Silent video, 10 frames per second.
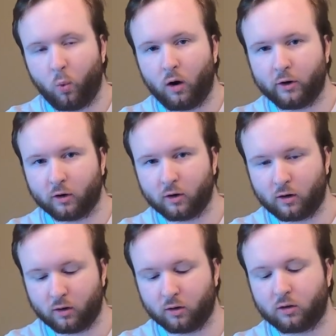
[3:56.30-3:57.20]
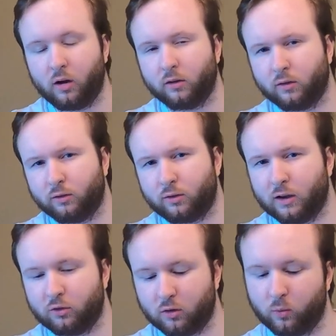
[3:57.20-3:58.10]
water, or
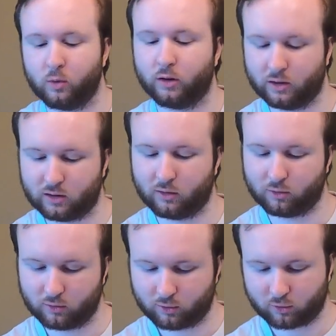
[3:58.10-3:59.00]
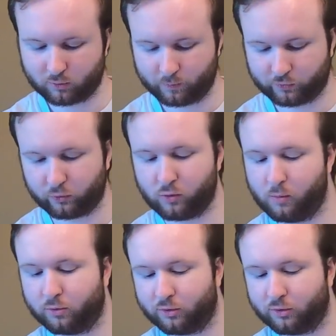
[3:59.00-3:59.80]
condensation really, because it's from